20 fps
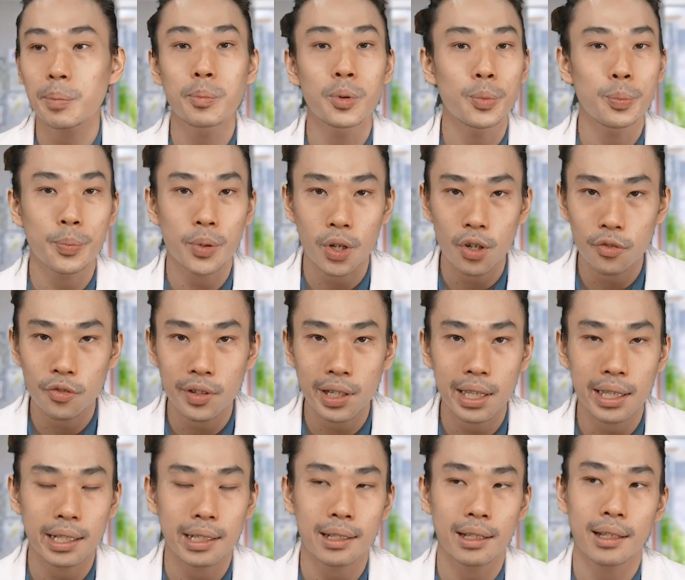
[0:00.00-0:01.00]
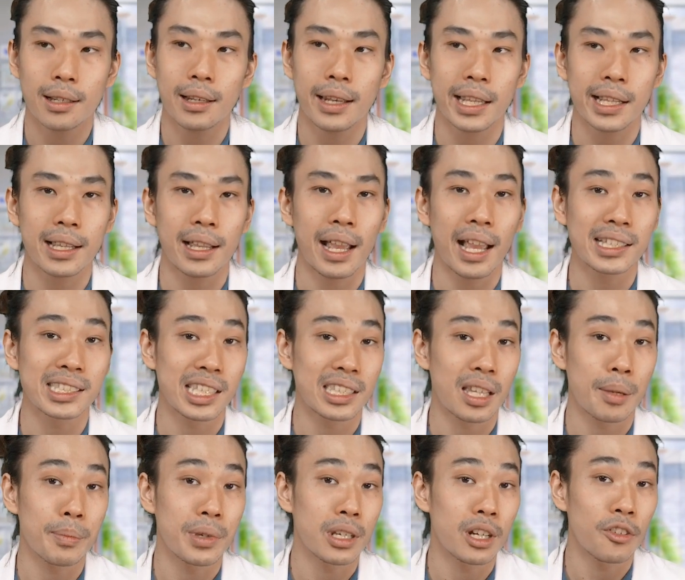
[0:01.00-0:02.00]
ibuprofen, like
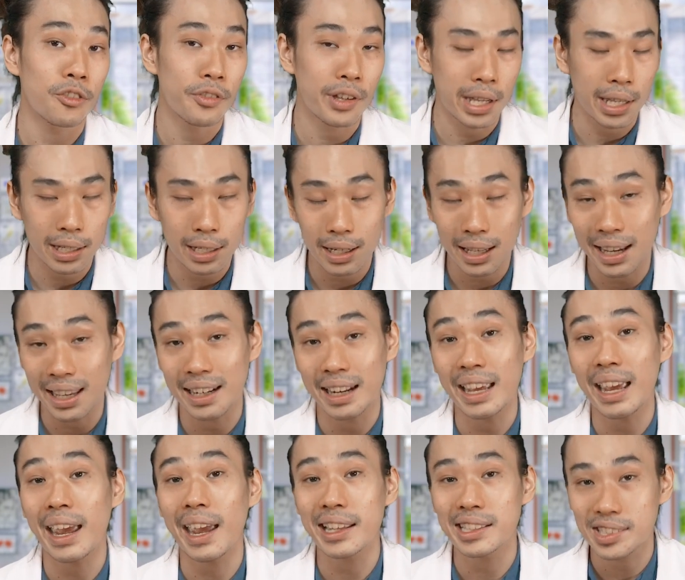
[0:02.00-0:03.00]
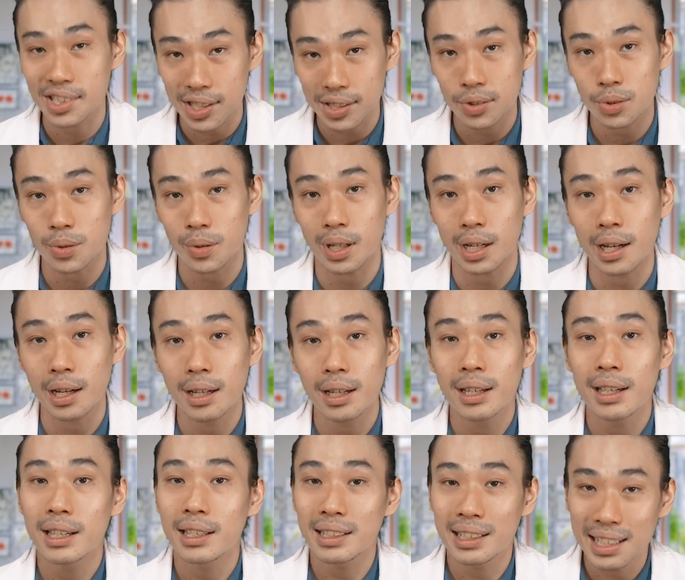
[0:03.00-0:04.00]
acetaminophen, and etc.
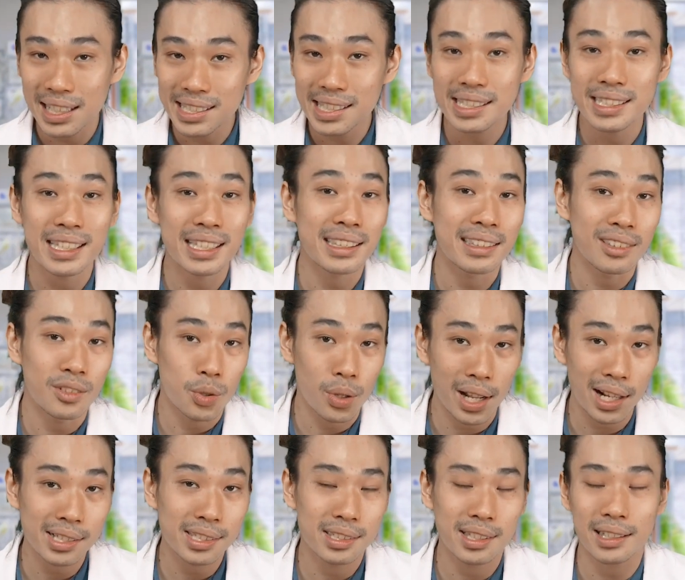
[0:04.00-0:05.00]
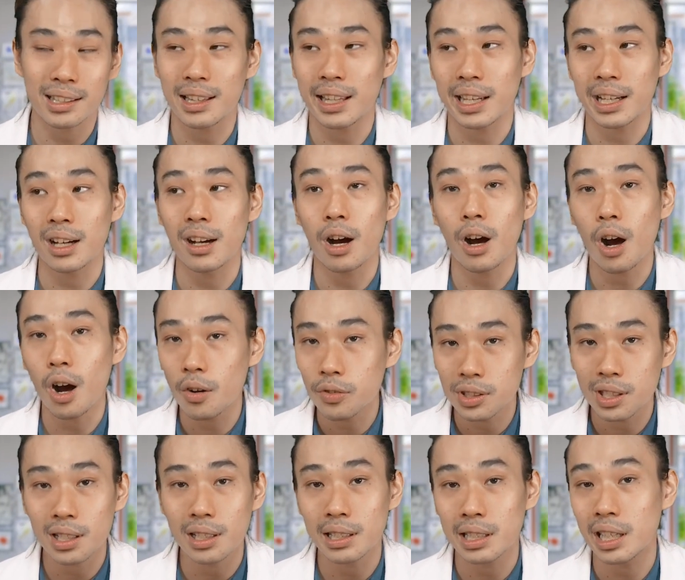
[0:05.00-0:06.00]
This is a drugs that like
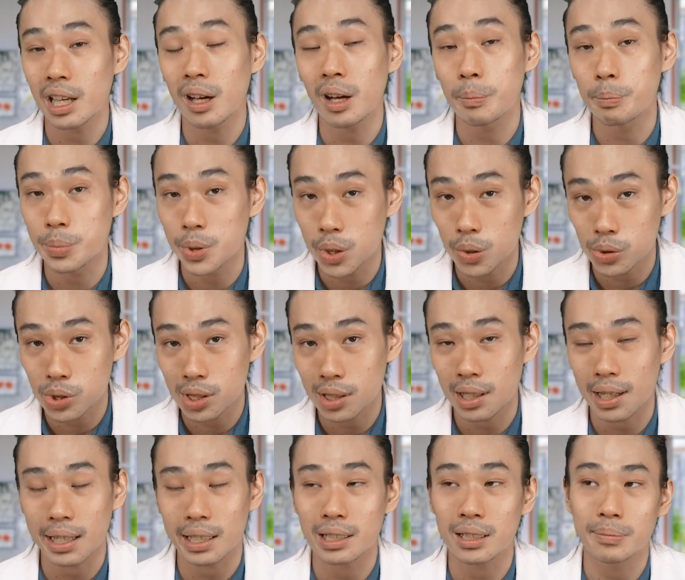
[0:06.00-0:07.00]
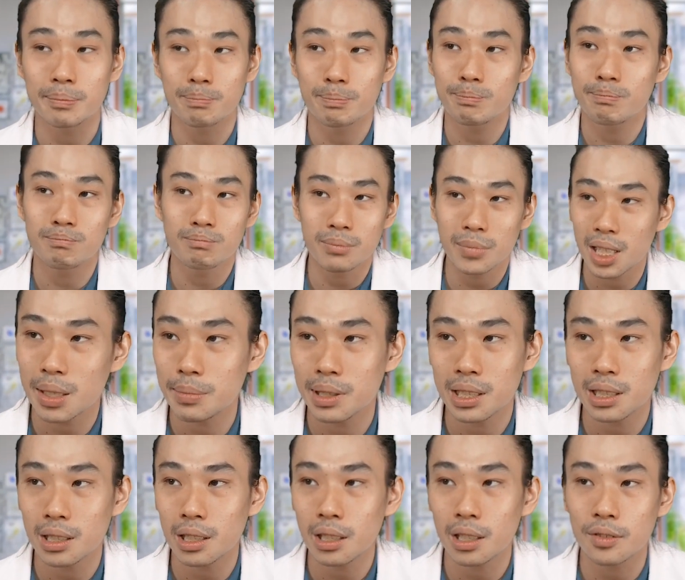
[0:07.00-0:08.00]
oftenly abused. Like
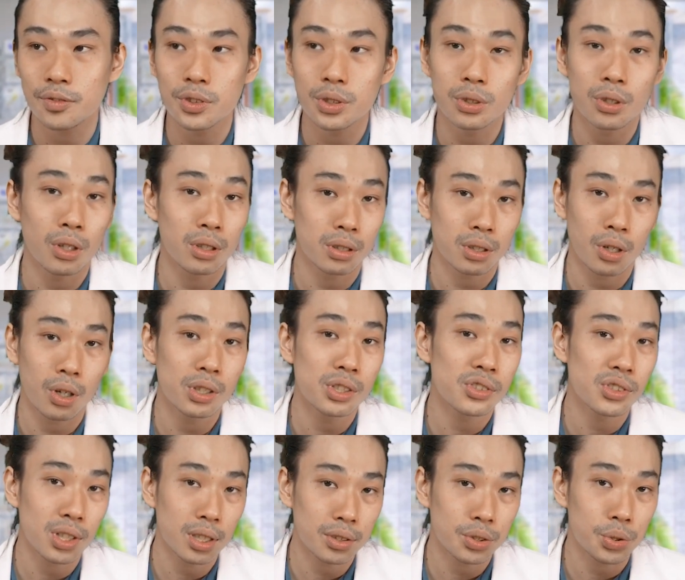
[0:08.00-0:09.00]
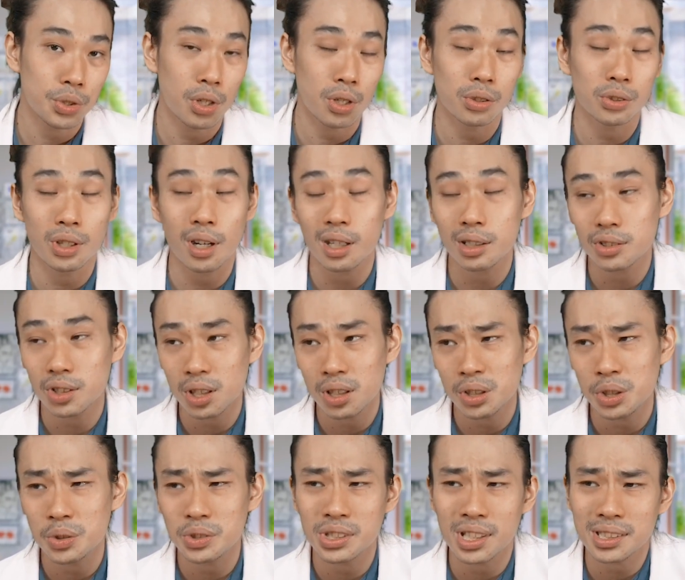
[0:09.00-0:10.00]
maybe if you don't consult to your doctor,
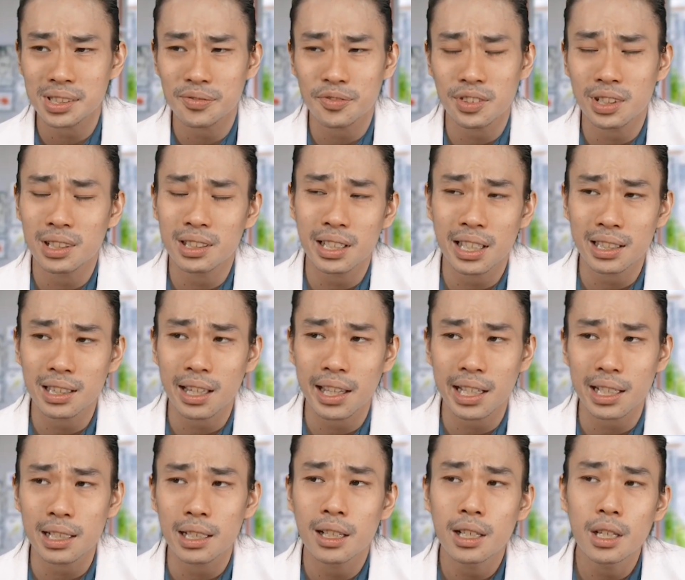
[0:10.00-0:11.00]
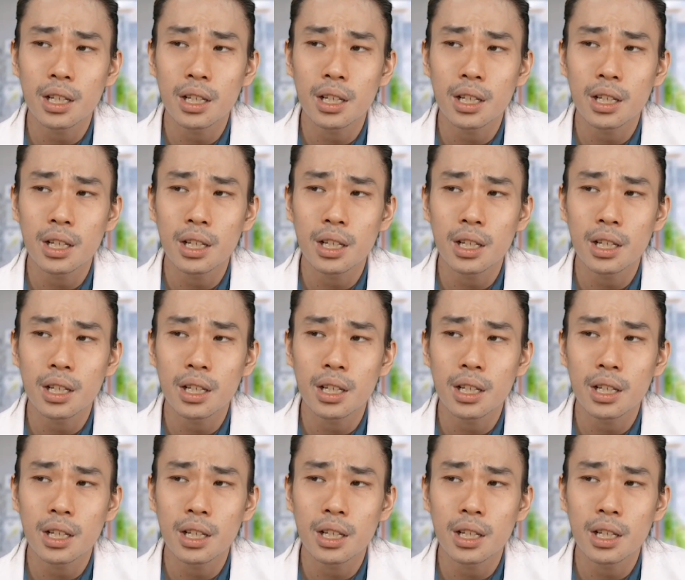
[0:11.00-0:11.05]
you just feel that like